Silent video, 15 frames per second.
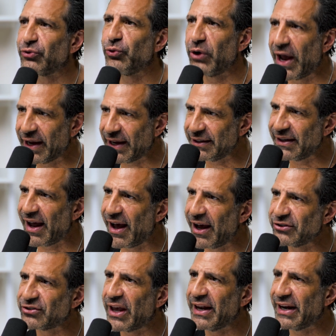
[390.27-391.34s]

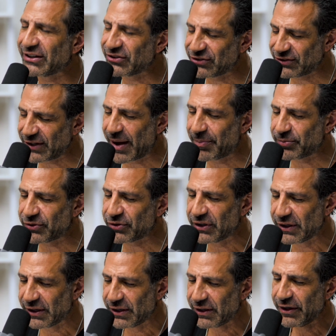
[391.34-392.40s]
Recognize and accept
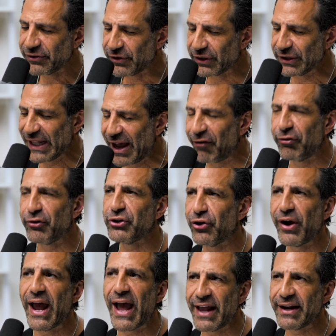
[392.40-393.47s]
the level
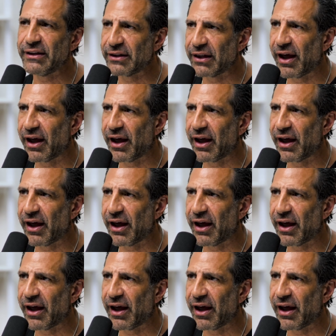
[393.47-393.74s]
you're at in